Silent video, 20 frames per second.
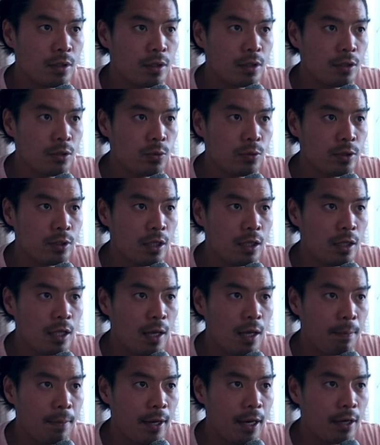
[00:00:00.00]
This one's not
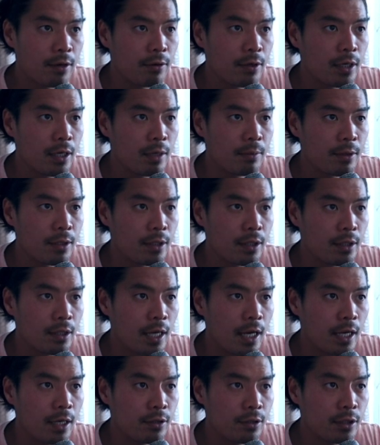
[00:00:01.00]
that bad, right? I mean, like, the
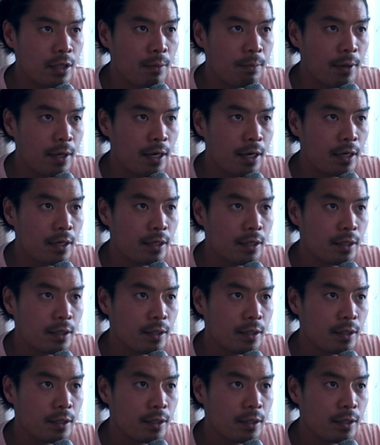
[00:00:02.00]
angle's not bad.